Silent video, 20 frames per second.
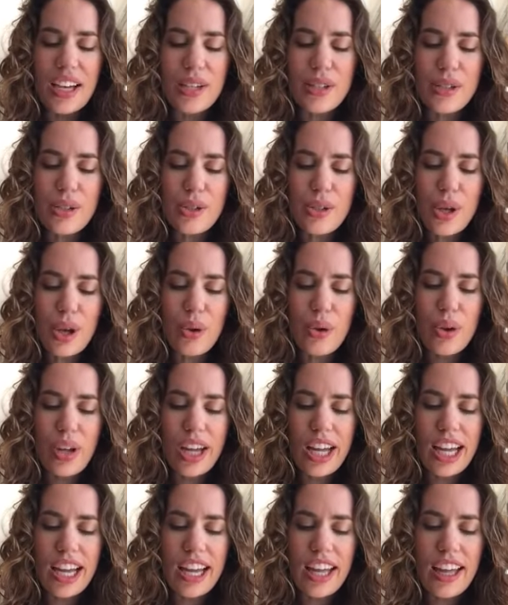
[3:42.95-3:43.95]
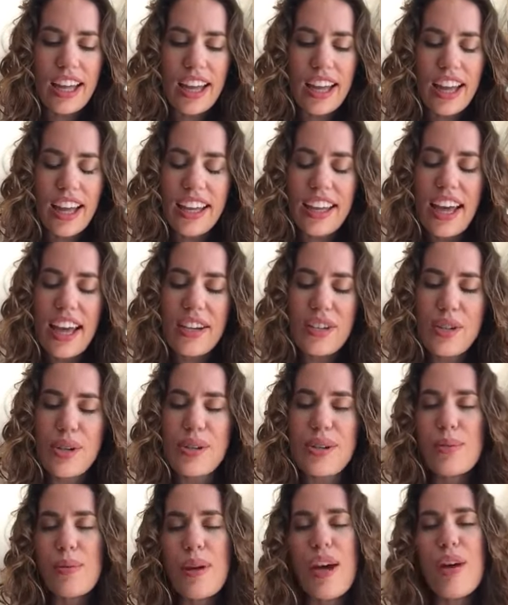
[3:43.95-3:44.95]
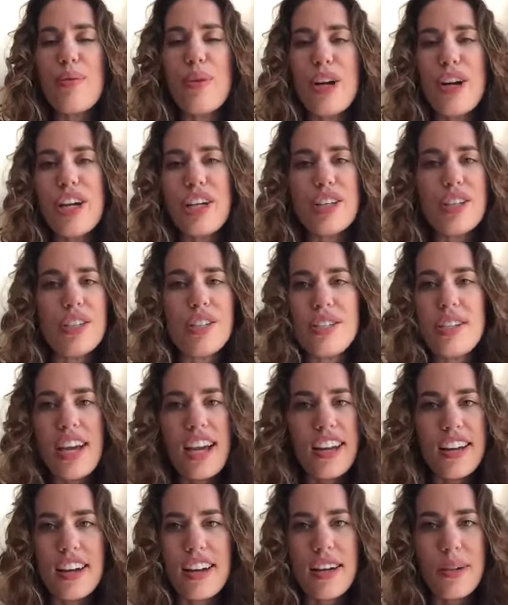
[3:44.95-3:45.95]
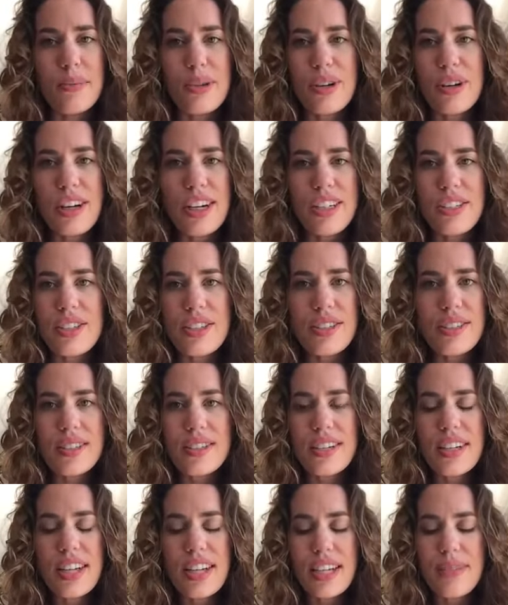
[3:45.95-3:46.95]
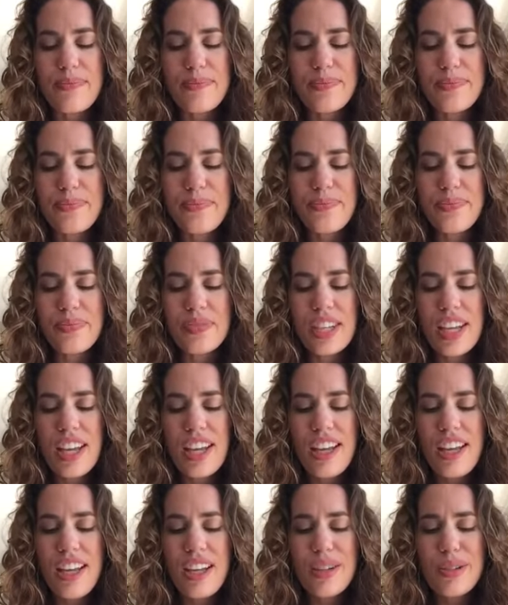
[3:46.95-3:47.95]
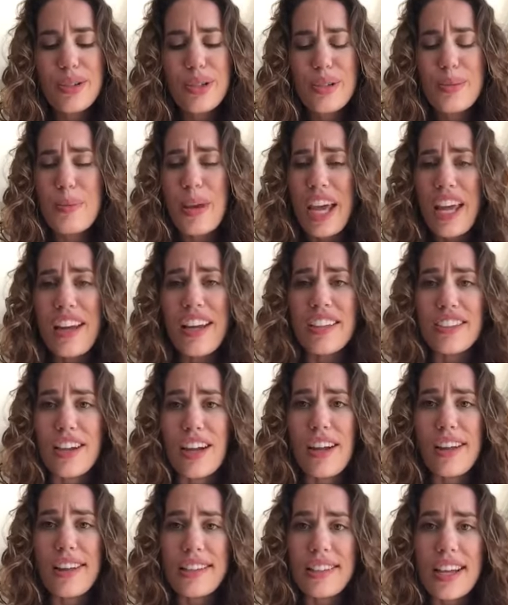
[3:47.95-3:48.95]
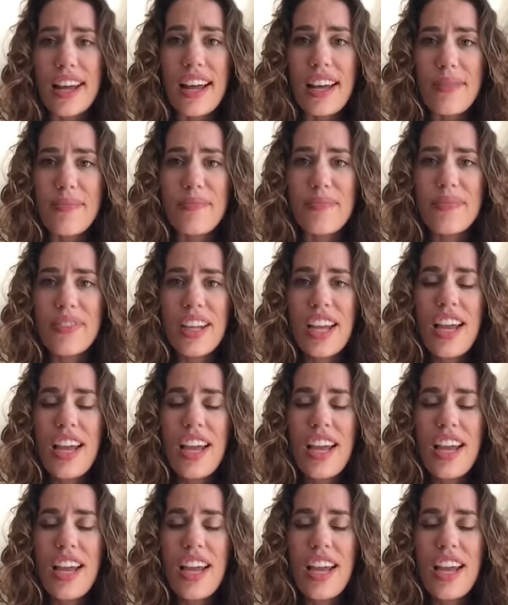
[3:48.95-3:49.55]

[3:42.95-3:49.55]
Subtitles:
So I got to a spot where I couldn't take it anymore. I just was just panicked all the time.